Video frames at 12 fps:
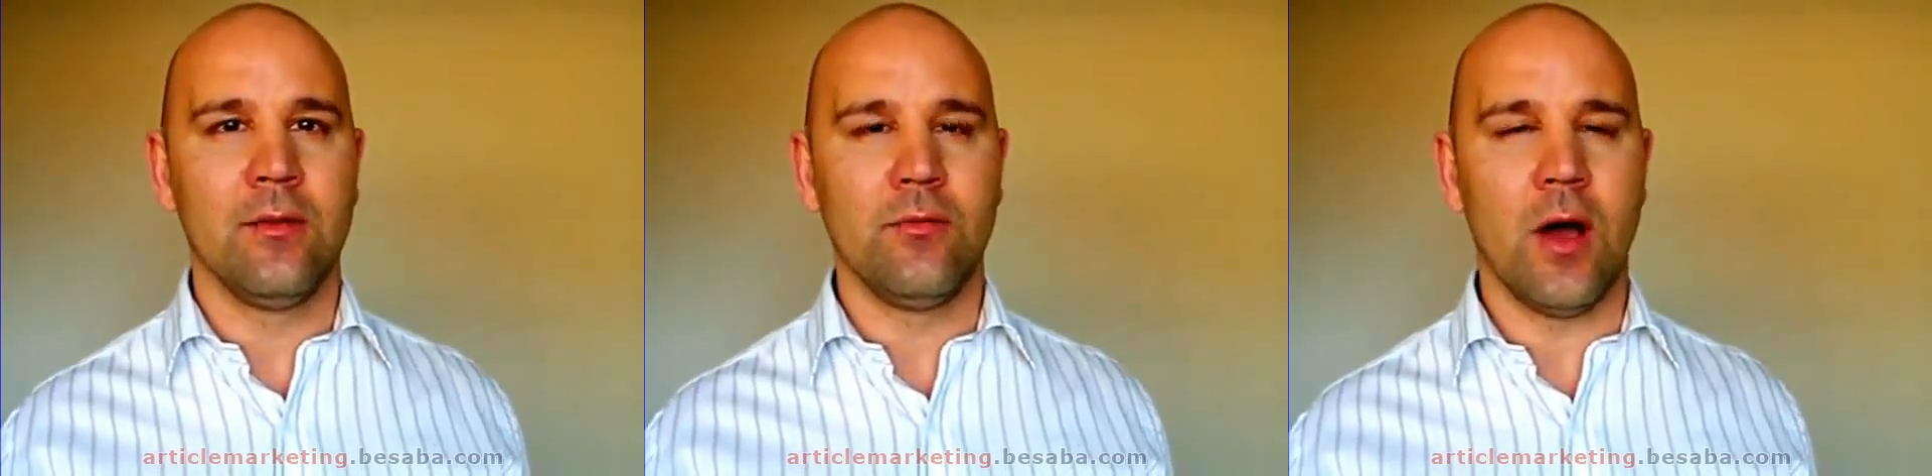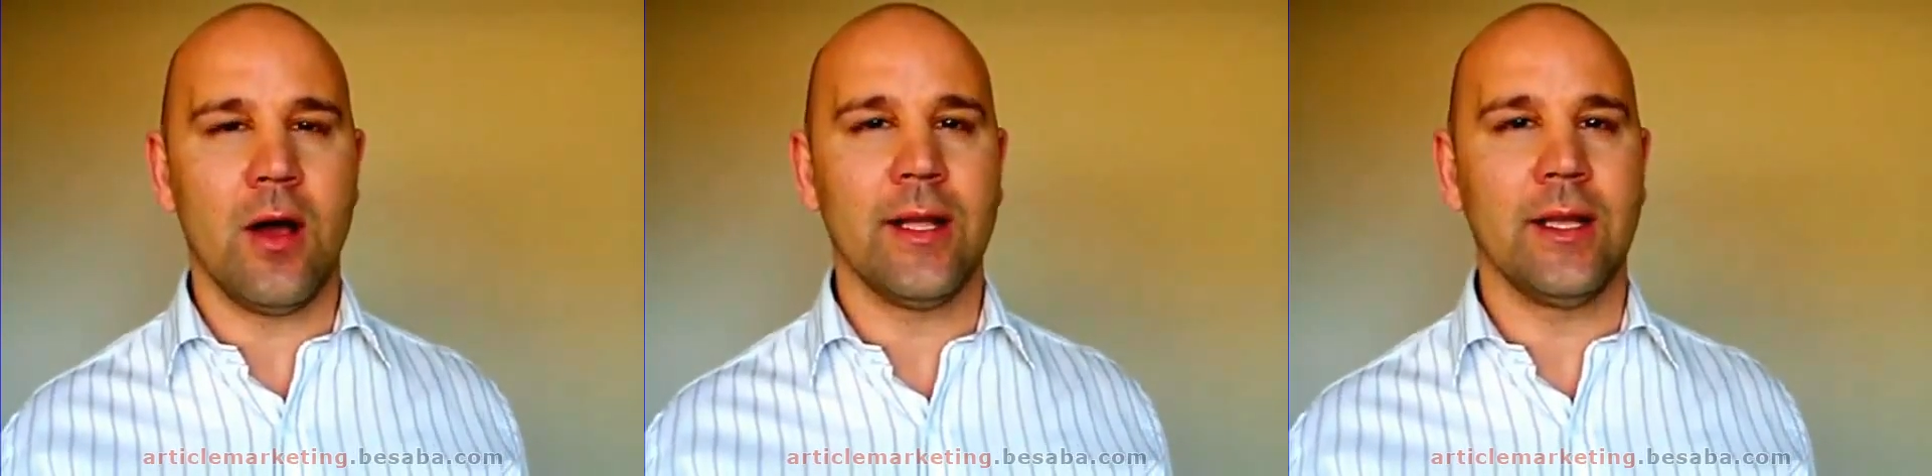
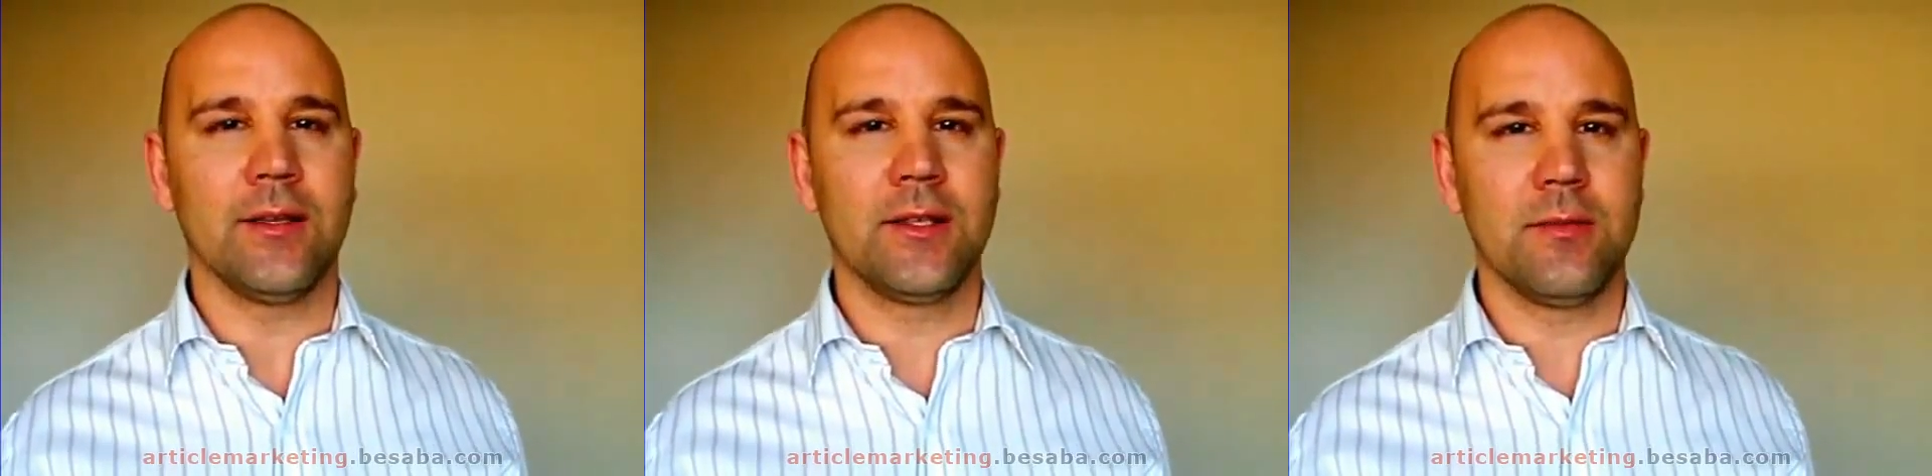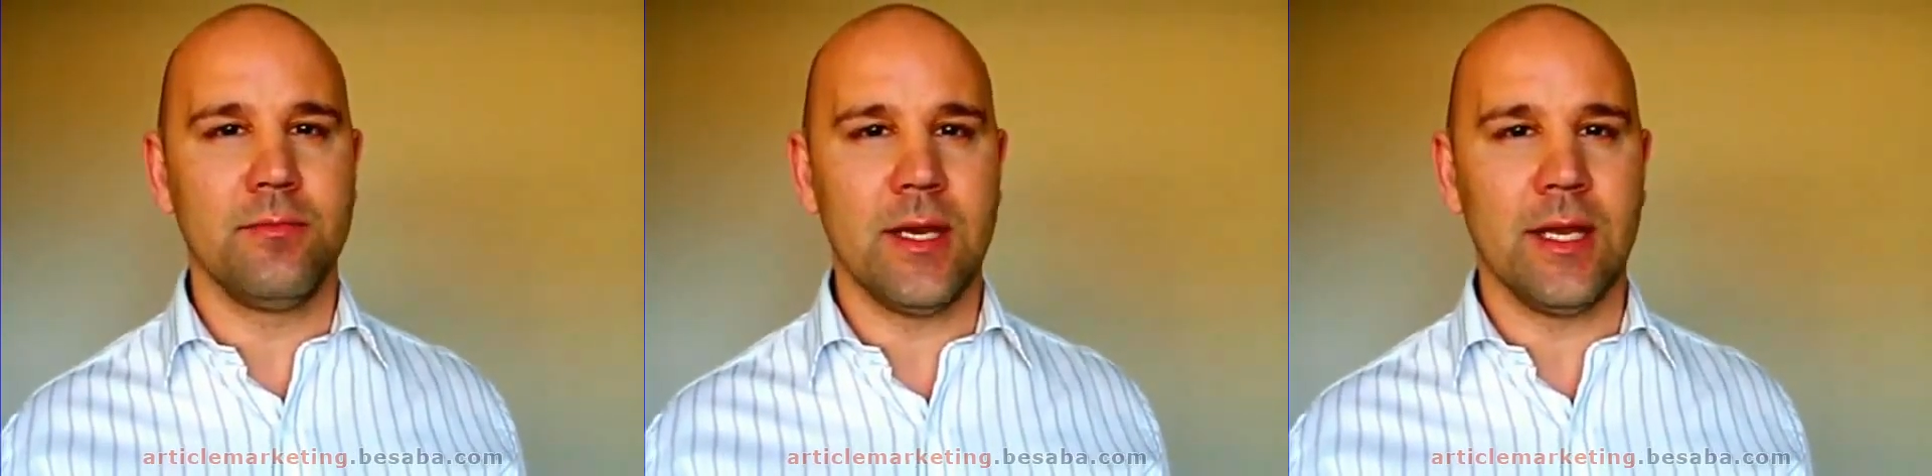writing and
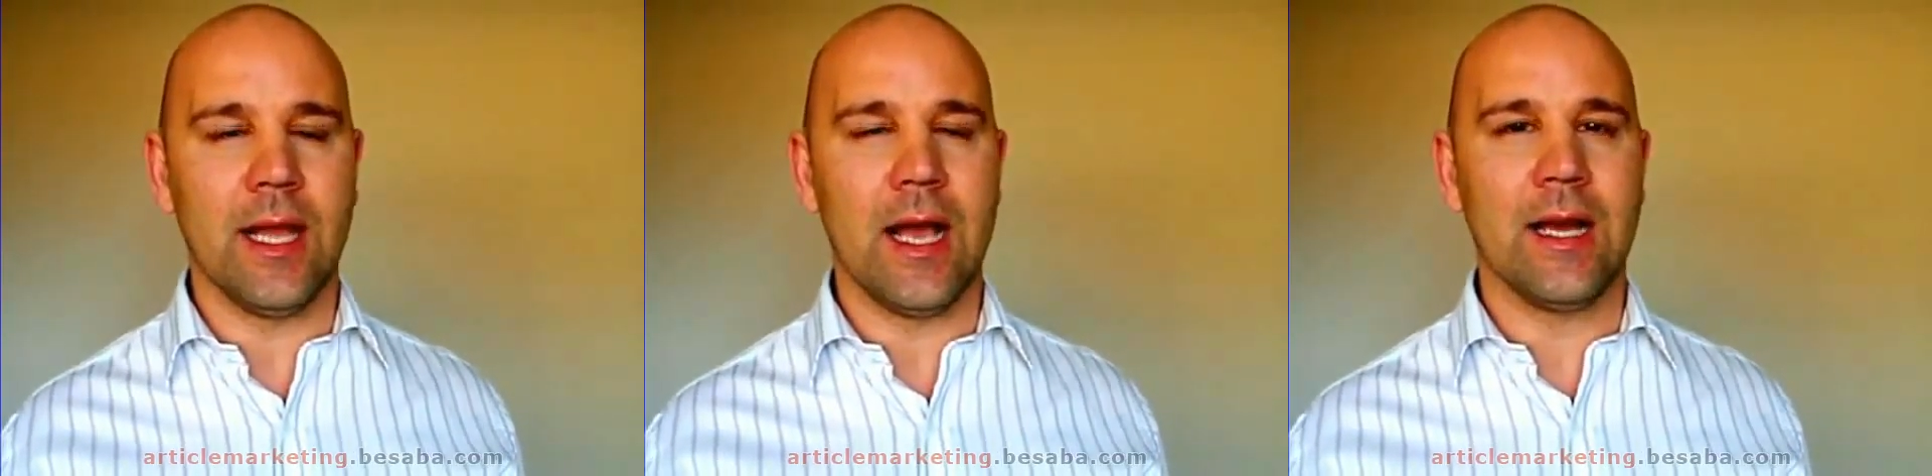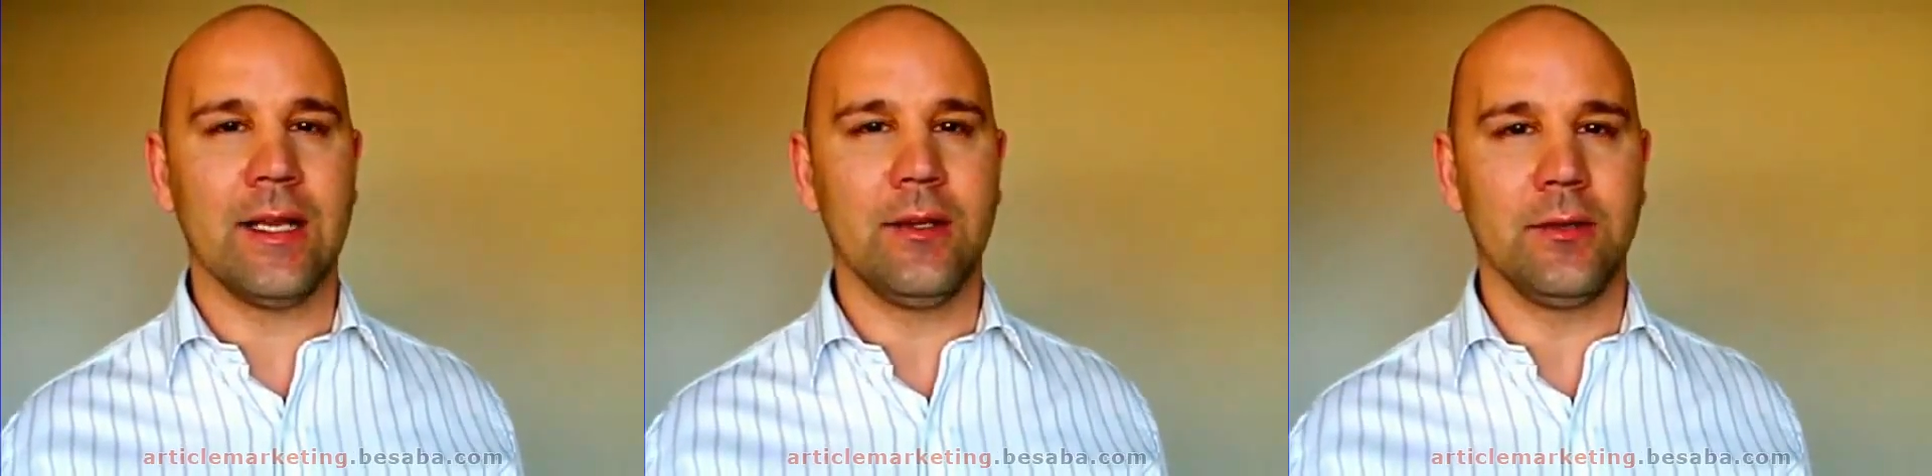submitting
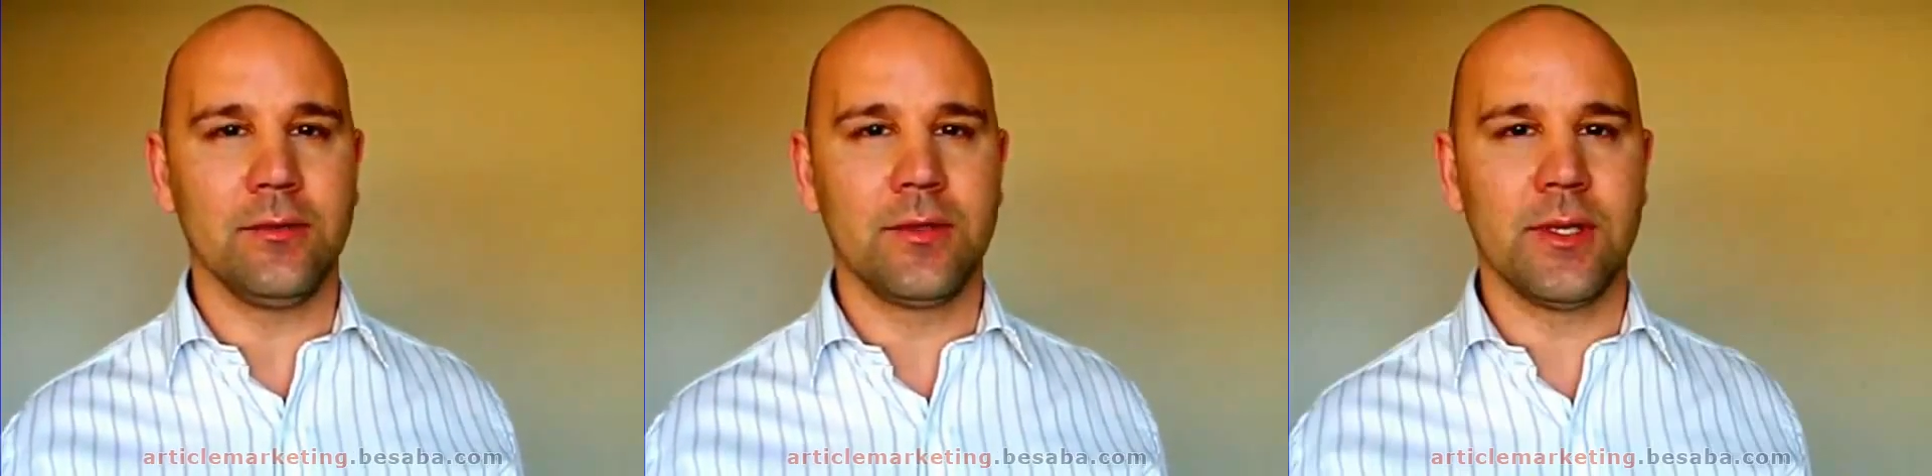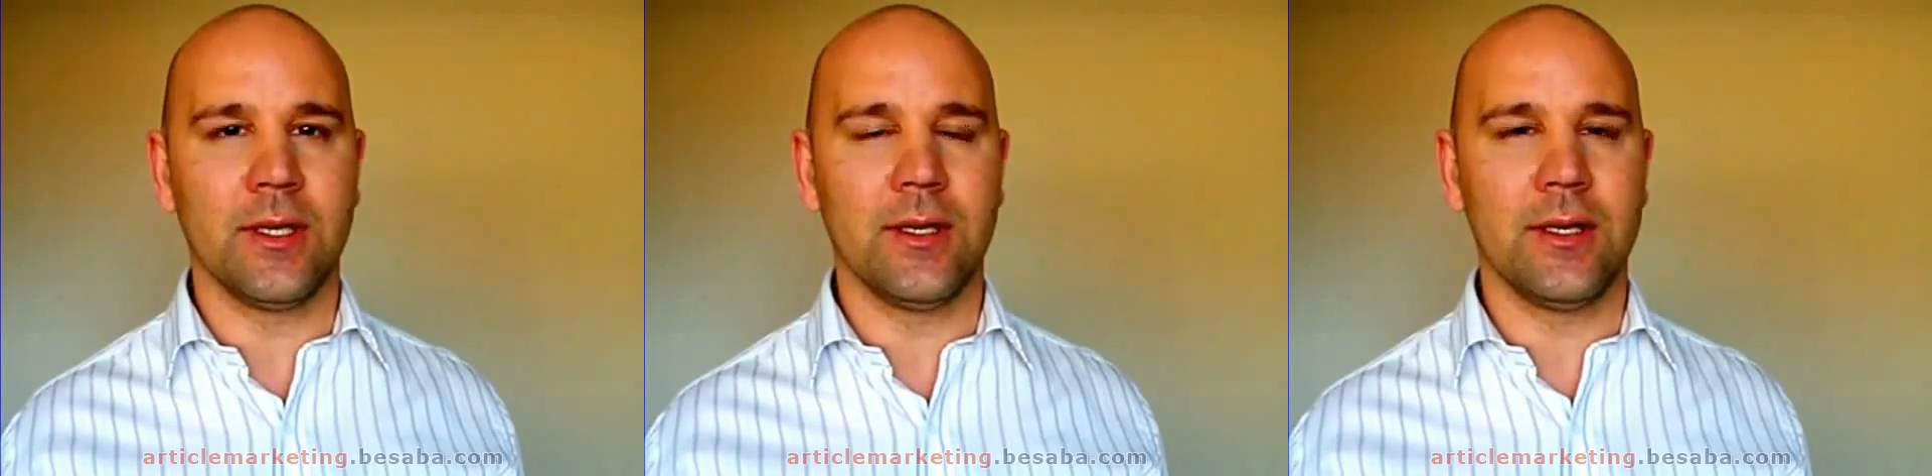
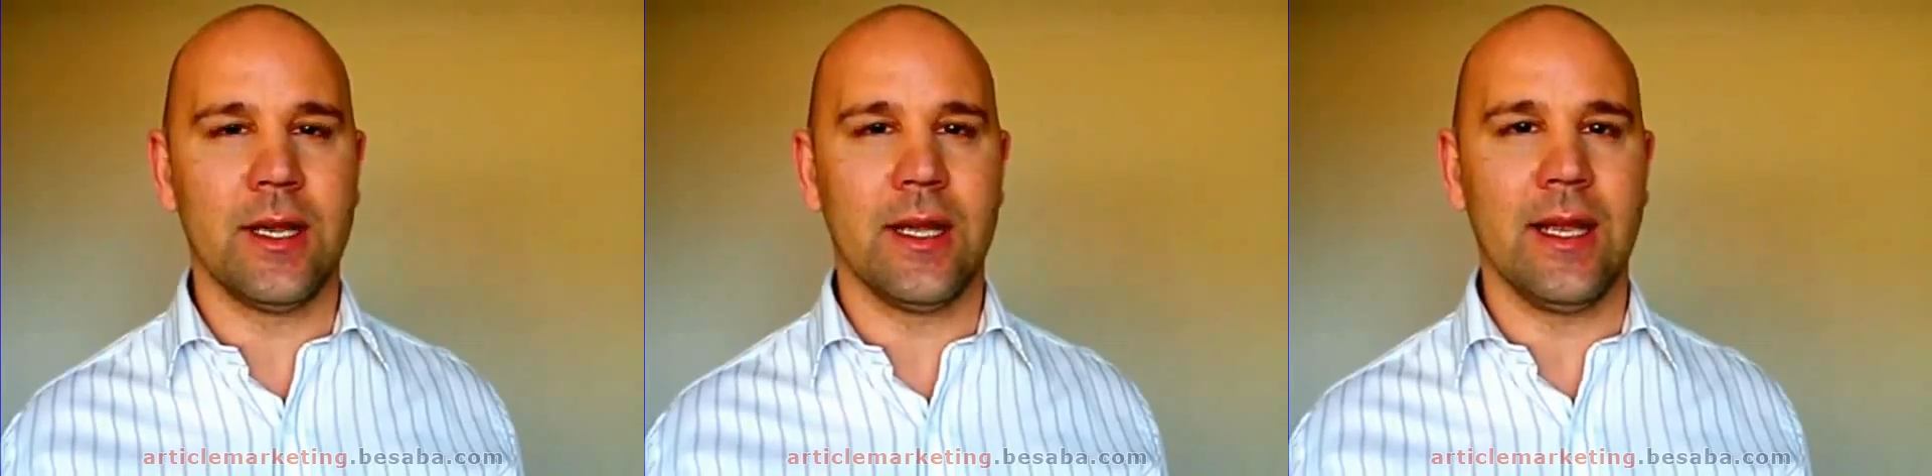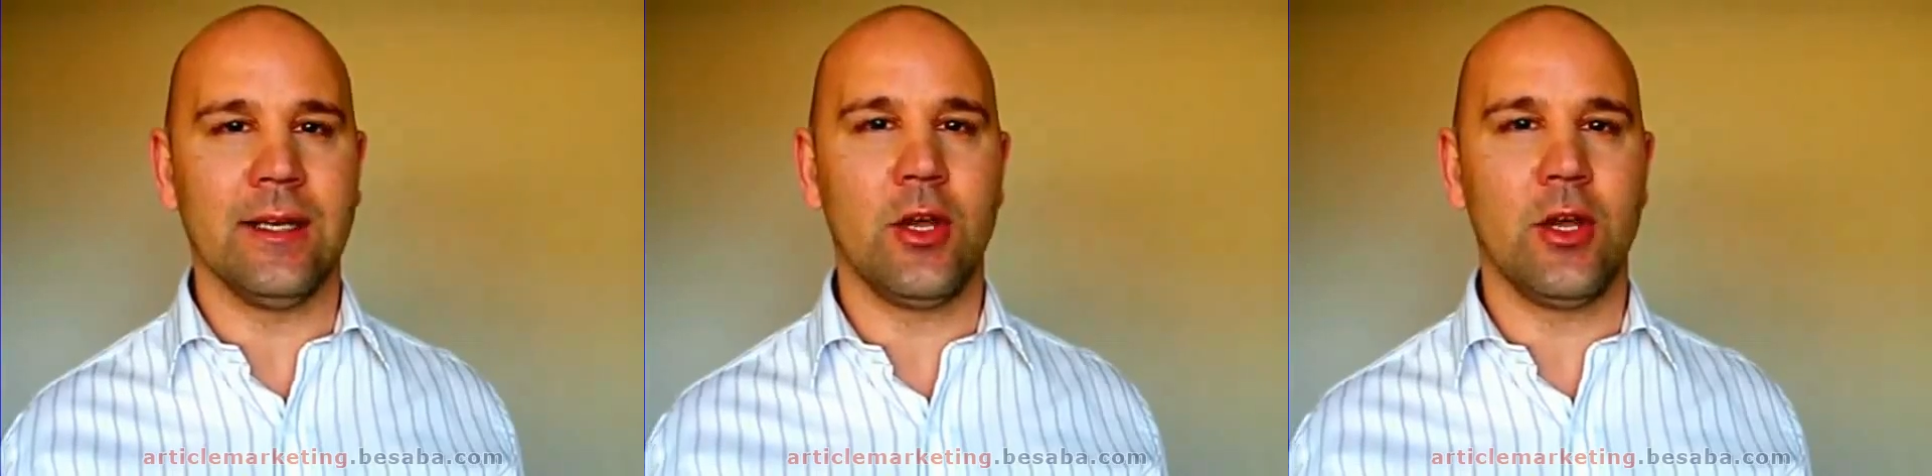articles and uh,